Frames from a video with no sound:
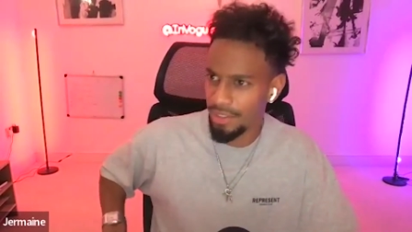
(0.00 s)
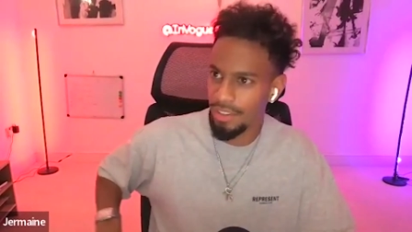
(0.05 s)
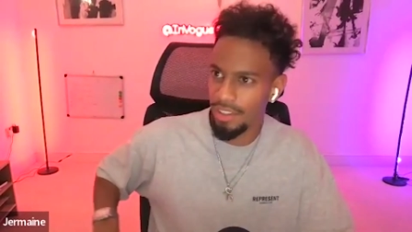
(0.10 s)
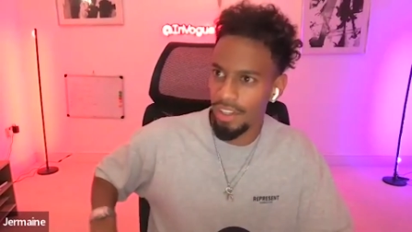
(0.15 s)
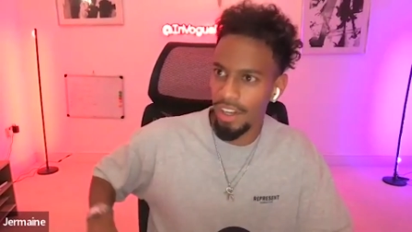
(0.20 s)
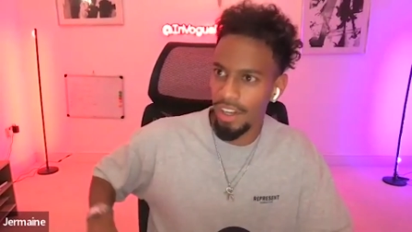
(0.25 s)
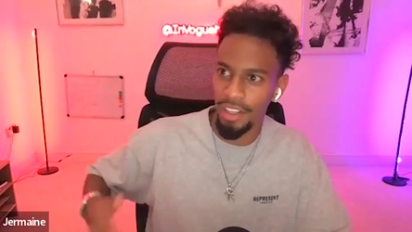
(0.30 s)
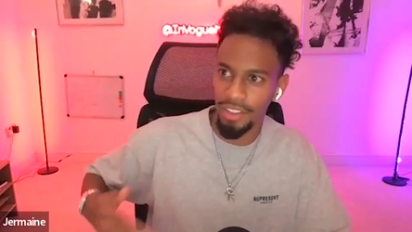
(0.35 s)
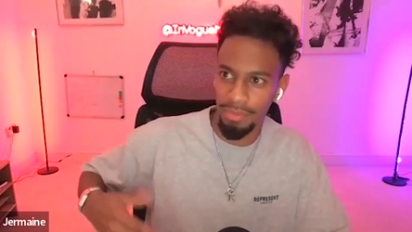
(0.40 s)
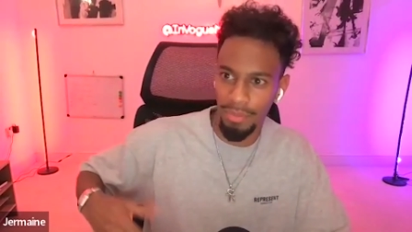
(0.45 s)

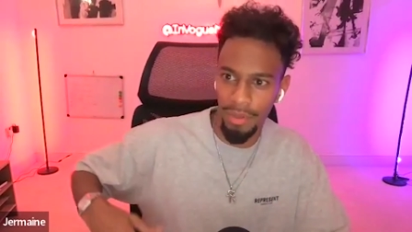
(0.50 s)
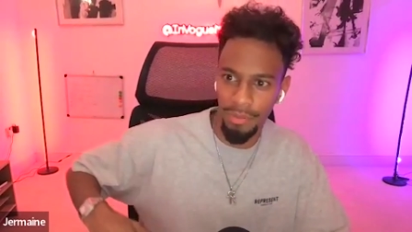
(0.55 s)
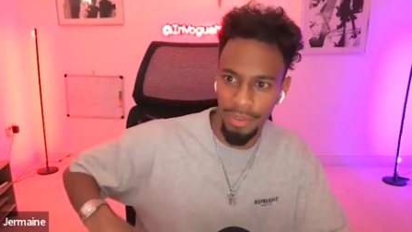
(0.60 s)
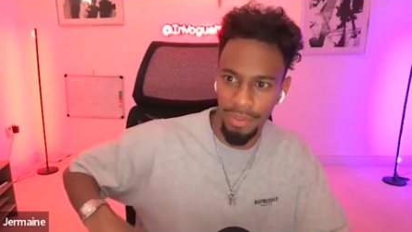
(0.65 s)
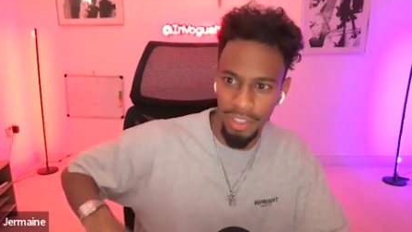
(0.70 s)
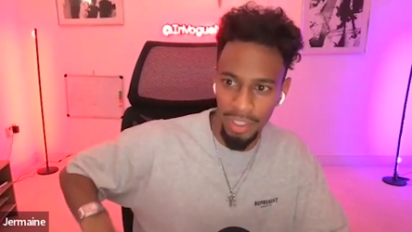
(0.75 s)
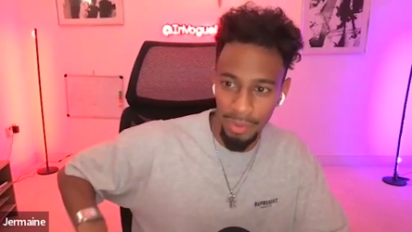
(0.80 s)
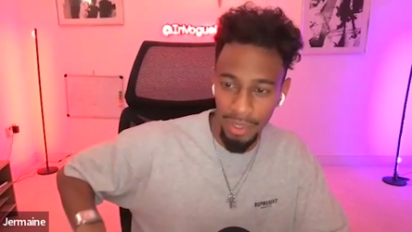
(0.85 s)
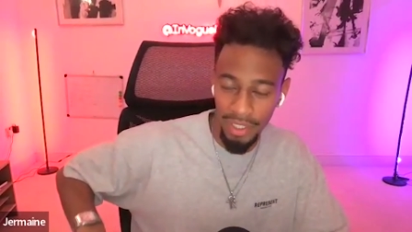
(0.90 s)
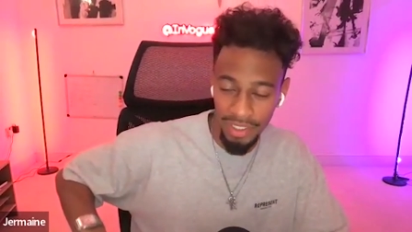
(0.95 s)
Last month we
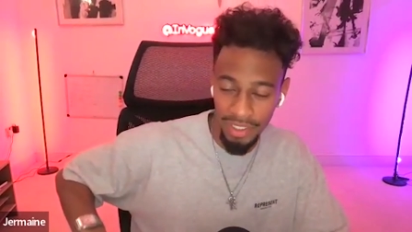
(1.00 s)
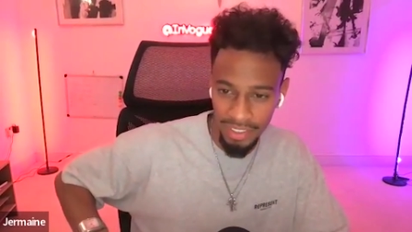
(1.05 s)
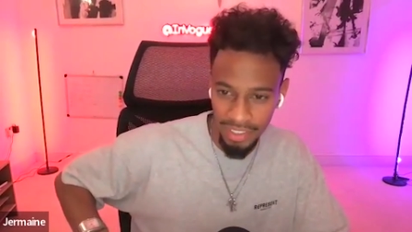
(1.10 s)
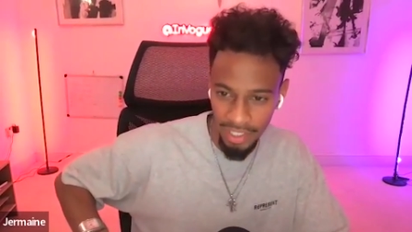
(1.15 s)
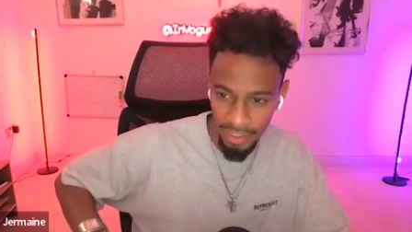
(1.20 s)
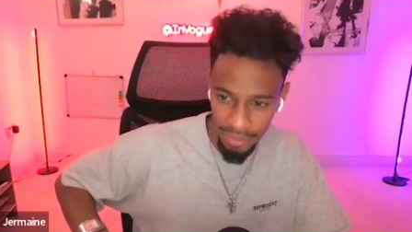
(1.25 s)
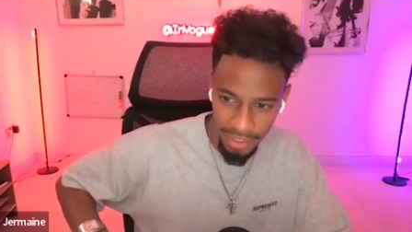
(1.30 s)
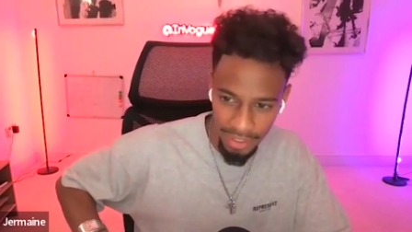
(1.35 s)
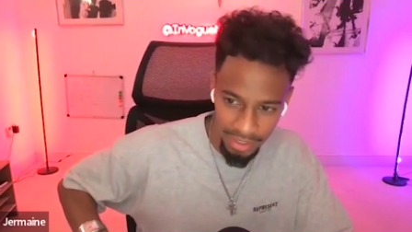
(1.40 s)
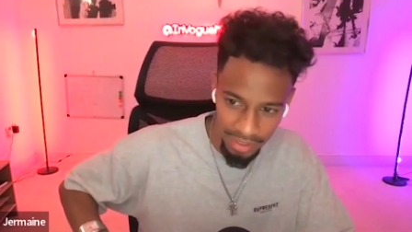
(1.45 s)
did around
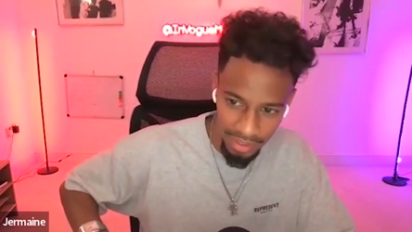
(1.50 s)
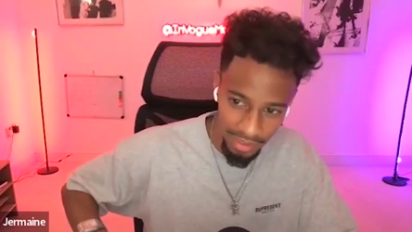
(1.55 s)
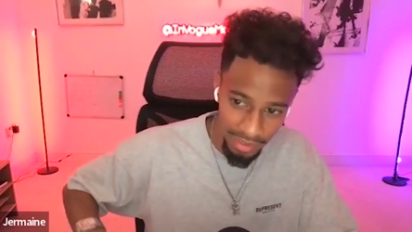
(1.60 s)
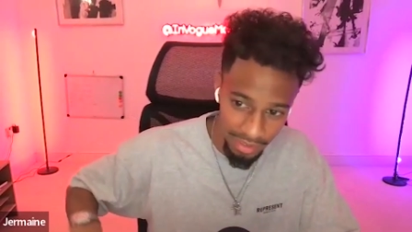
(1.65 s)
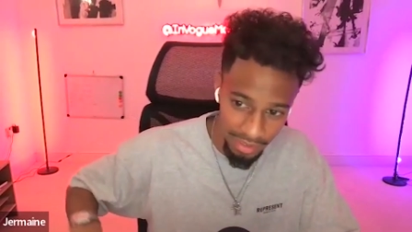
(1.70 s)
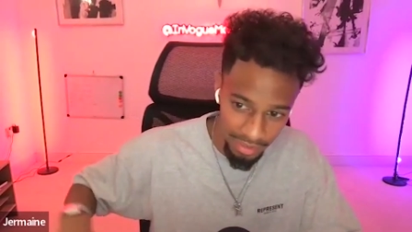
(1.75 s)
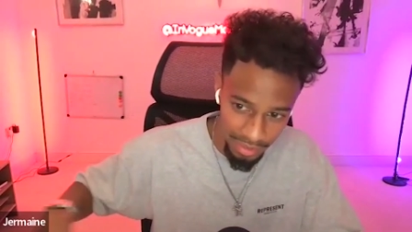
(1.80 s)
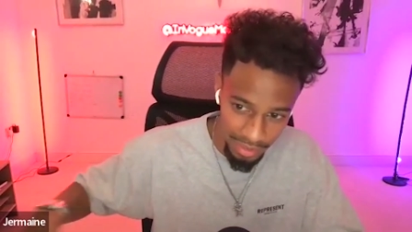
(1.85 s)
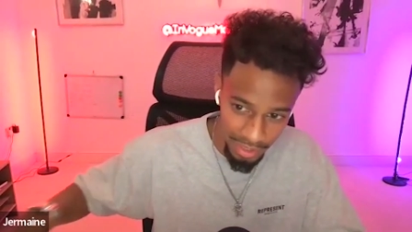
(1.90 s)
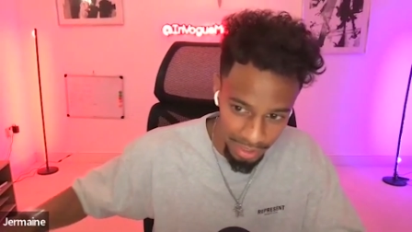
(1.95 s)
7.
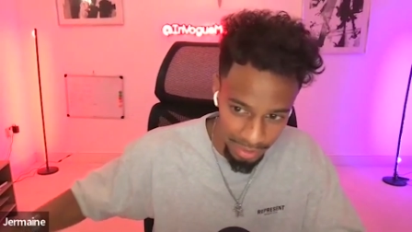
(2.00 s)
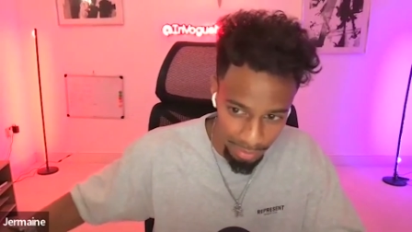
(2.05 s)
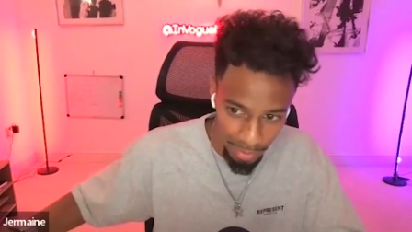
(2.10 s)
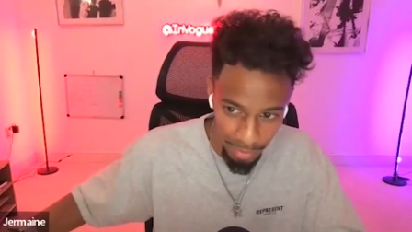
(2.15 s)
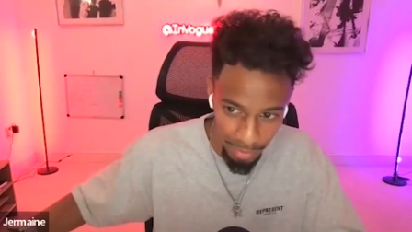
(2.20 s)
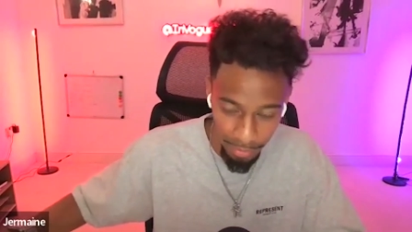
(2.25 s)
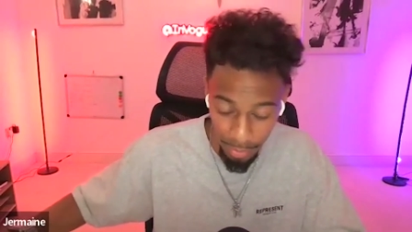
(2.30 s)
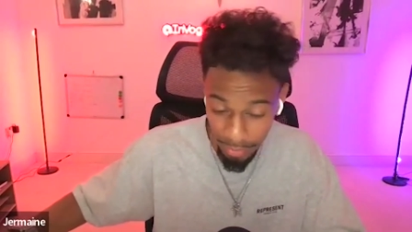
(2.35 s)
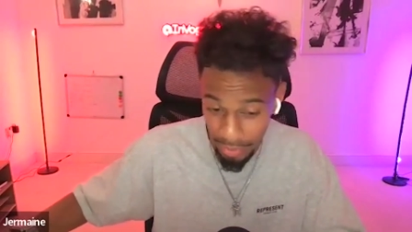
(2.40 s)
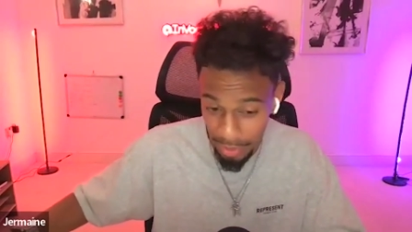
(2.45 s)
This
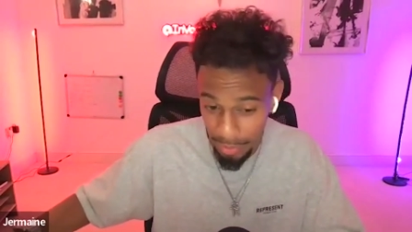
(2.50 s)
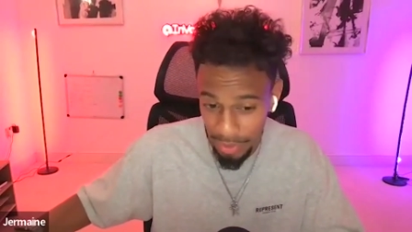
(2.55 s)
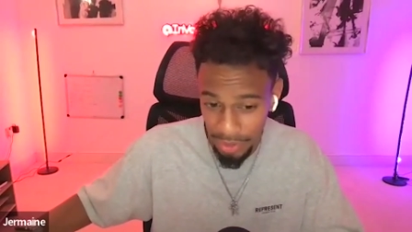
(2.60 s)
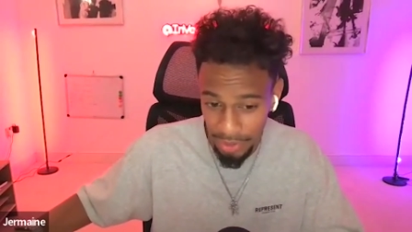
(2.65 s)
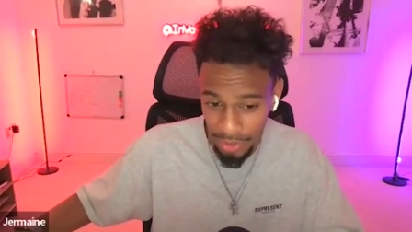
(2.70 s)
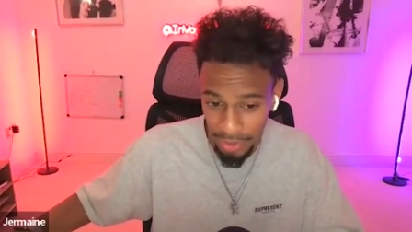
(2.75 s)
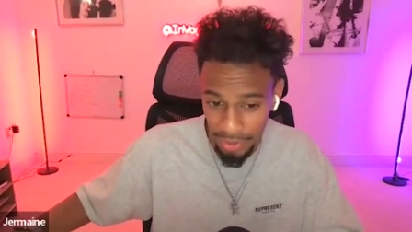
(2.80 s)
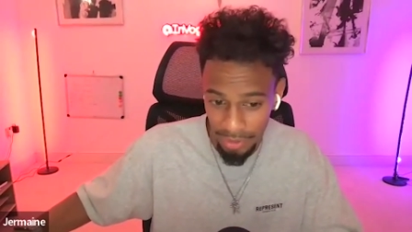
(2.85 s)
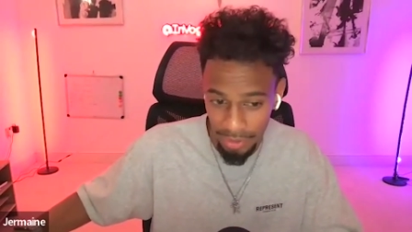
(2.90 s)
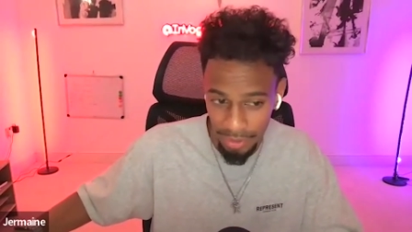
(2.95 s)
month with
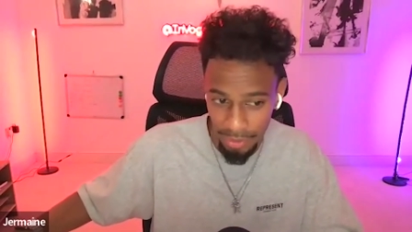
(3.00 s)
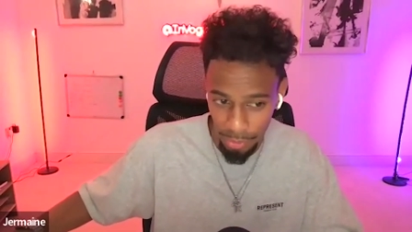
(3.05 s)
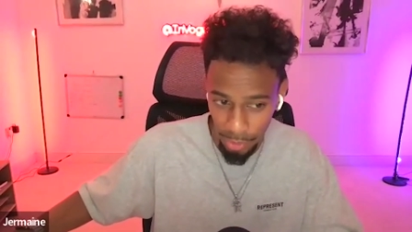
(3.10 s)
commissions,